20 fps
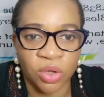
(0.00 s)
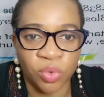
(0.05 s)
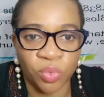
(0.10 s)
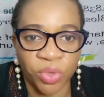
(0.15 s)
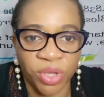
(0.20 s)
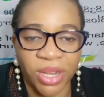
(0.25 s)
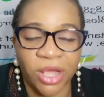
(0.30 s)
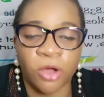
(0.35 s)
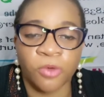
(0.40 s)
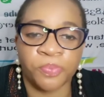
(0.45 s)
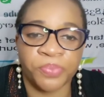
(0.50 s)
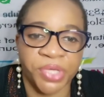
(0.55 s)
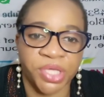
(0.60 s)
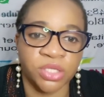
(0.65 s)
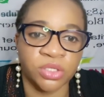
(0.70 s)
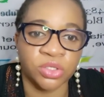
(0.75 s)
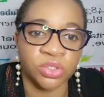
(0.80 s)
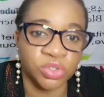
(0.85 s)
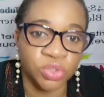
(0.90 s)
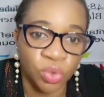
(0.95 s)
without
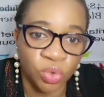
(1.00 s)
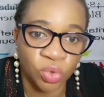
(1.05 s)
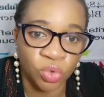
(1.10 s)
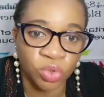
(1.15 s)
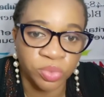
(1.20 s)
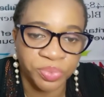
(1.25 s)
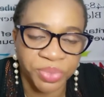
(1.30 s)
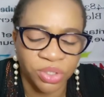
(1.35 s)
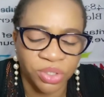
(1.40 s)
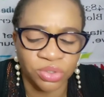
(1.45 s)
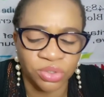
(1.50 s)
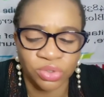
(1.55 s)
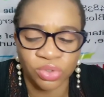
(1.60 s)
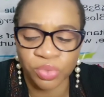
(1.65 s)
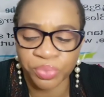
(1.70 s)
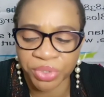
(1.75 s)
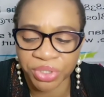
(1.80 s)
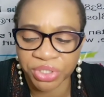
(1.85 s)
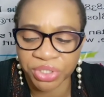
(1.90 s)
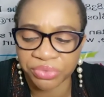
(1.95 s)
being told, because
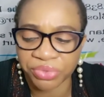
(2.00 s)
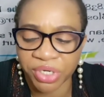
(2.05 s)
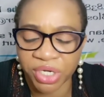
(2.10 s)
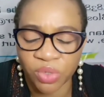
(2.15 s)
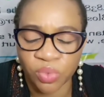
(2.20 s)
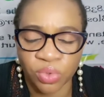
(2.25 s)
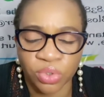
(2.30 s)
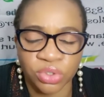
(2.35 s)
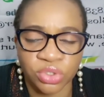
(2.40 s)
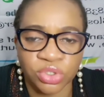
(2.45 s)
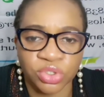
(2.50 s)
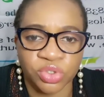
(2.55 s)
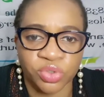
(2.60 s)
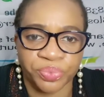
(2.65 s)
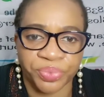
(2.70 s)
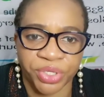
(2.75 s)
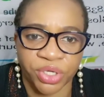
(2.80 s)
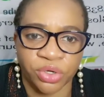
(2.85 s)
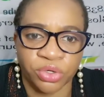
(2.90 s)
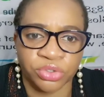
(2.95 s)
nobody really wants to
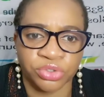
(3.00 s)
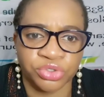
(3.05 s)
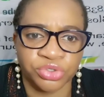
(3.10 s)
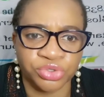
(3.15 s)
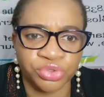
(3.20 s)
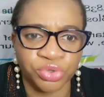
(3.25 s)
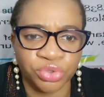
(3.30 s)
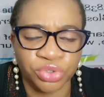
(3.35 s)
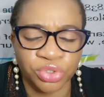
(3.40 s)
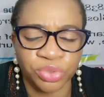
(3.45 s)
be controlled.